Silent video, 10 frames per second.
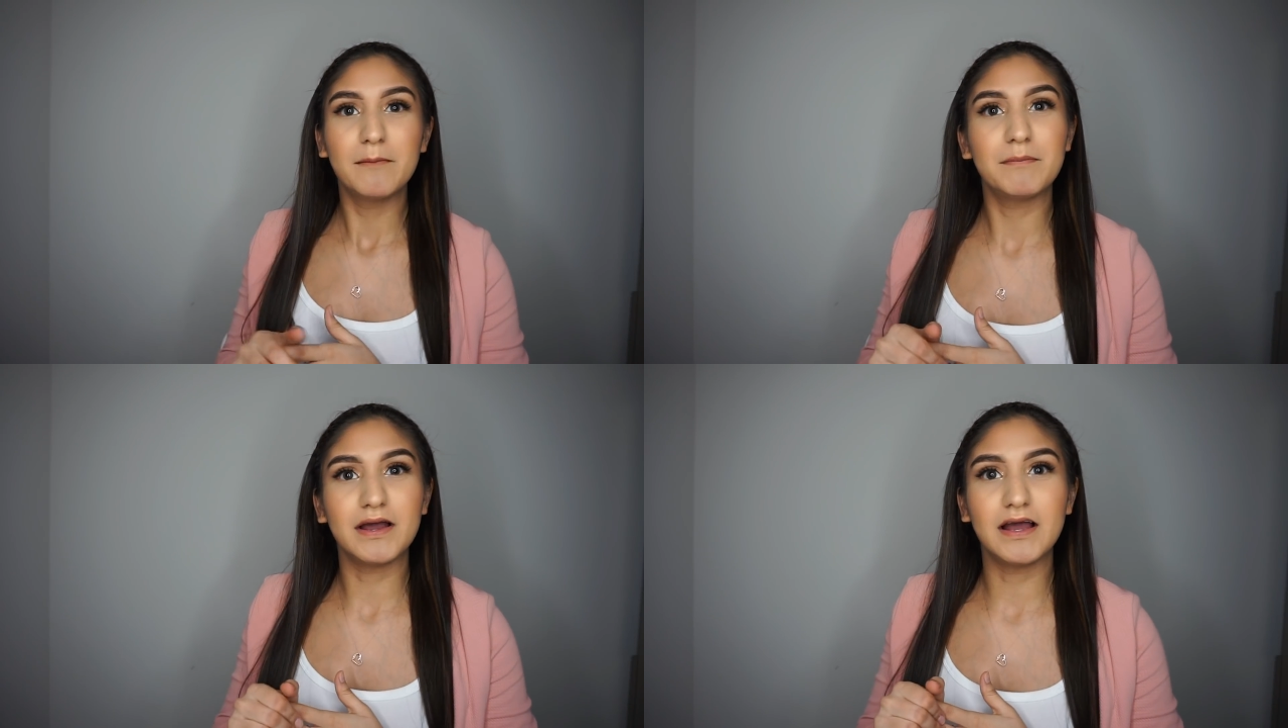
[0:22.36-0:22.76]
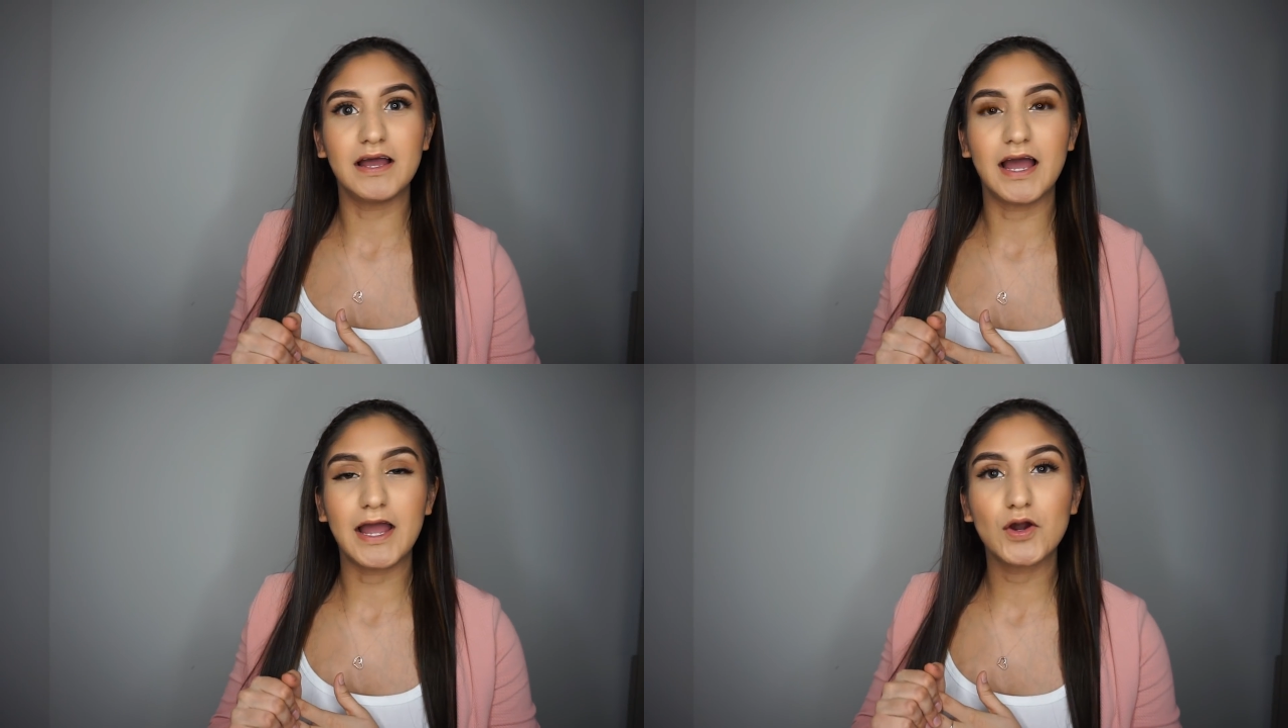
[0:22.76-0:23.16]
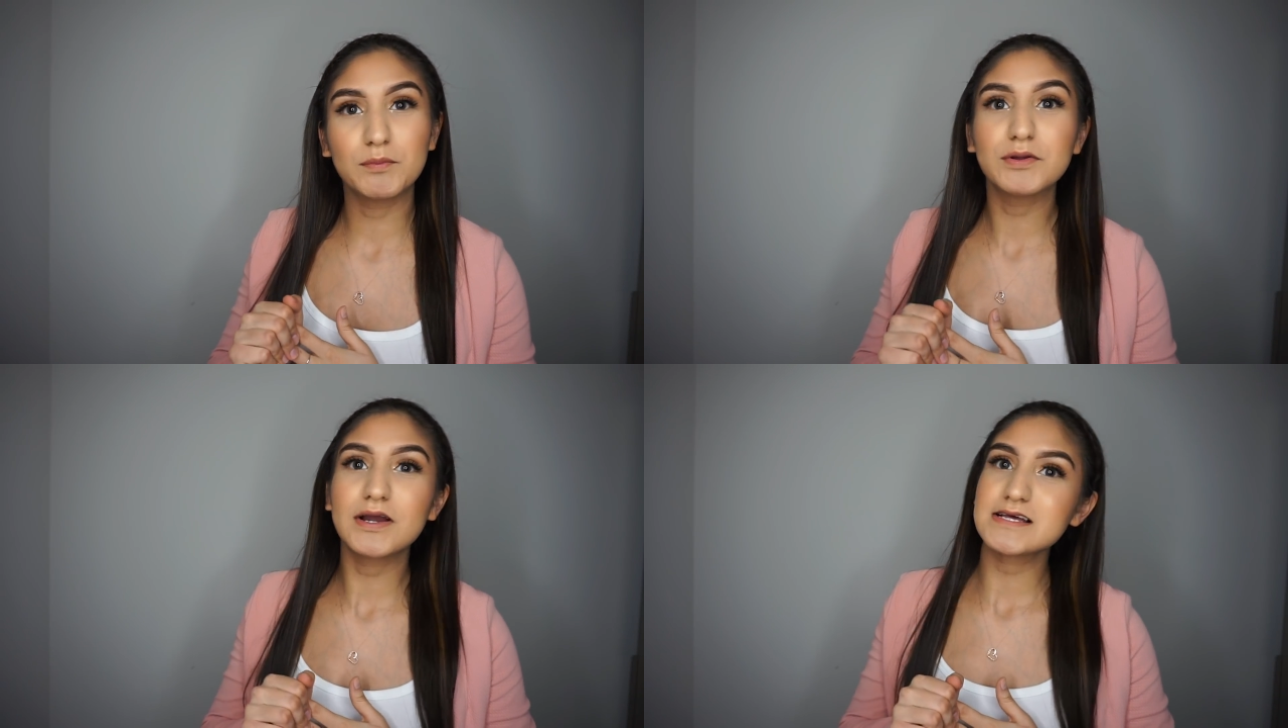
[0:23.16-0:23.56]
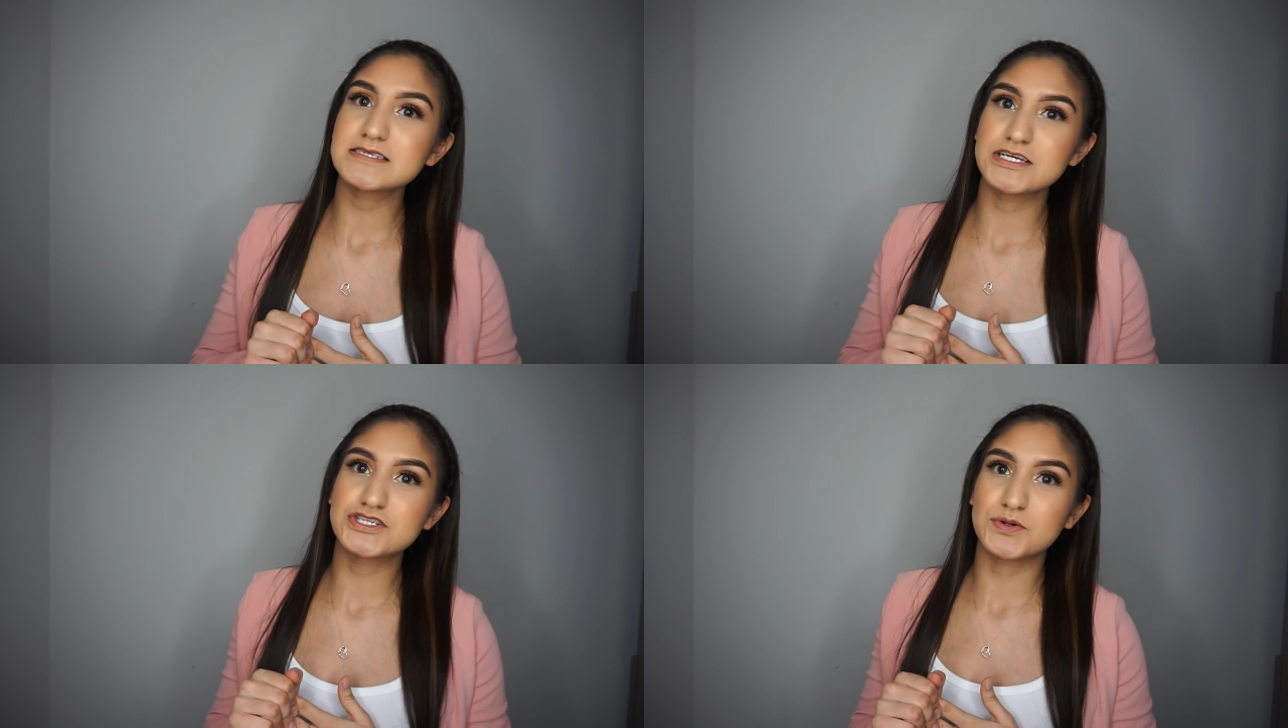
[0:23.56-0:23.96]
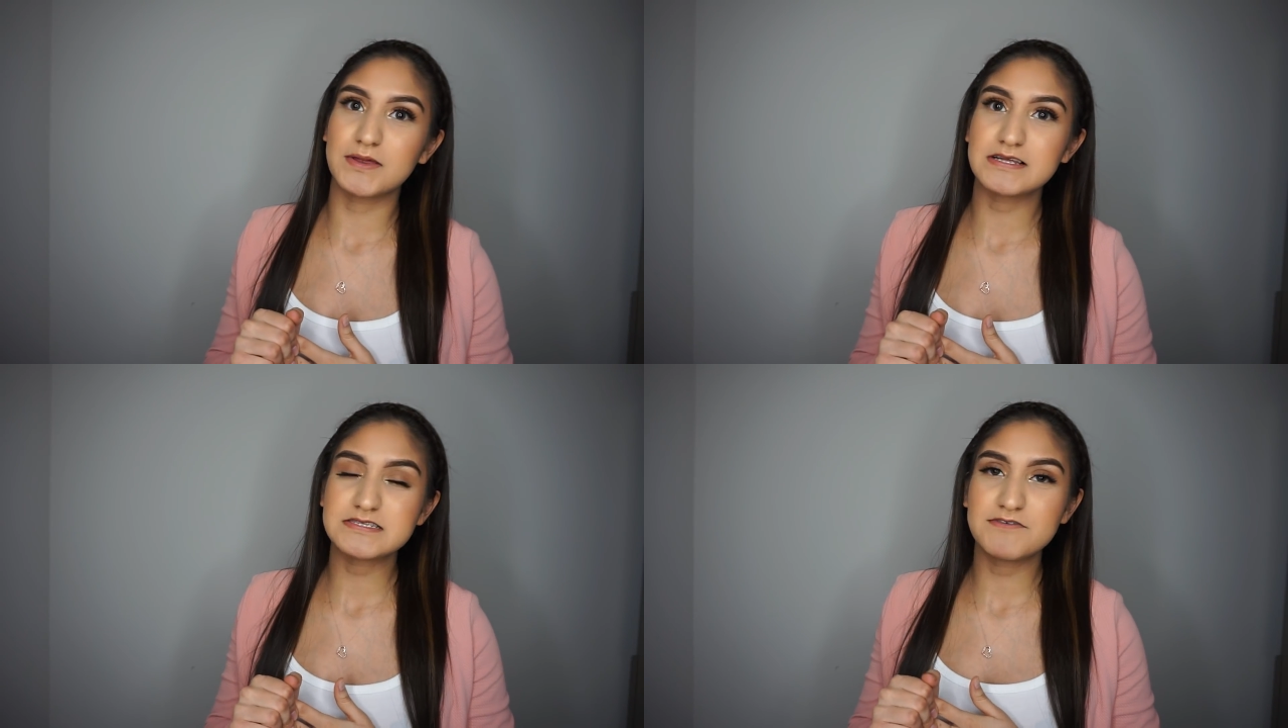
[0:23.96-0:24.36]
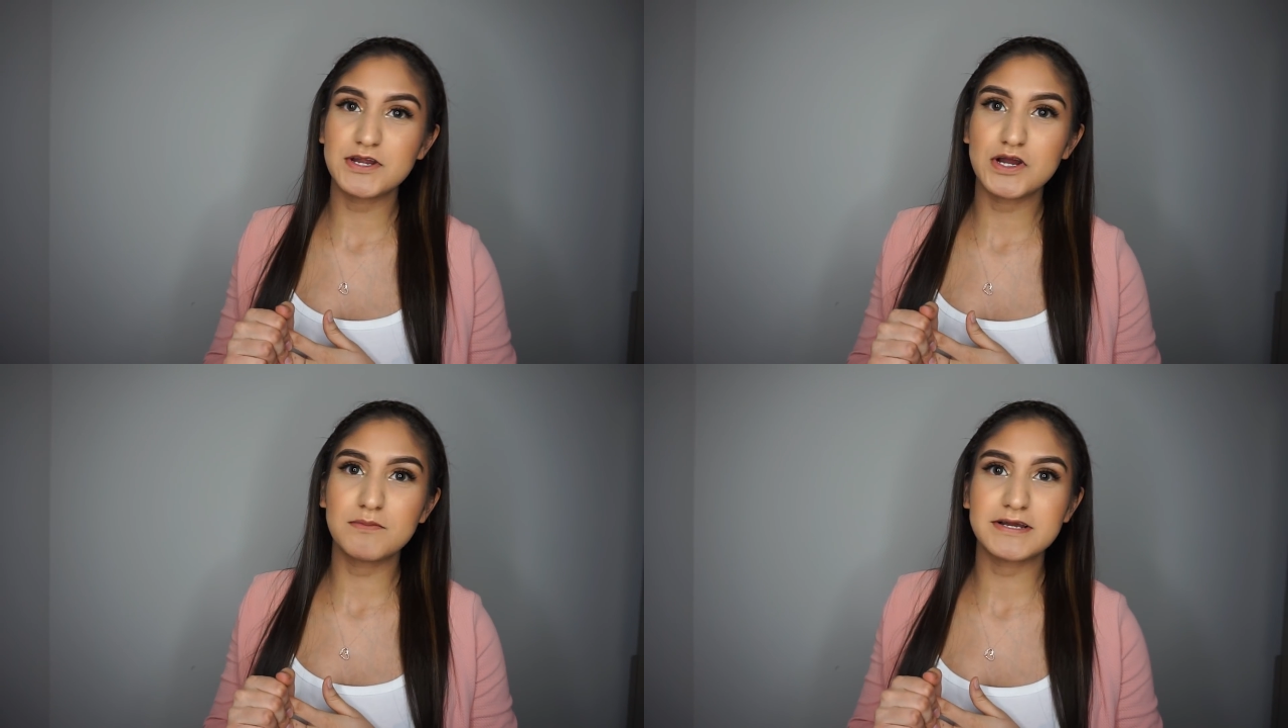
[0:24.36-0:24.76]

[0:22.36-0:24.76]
But I hope you guys enjoy this video.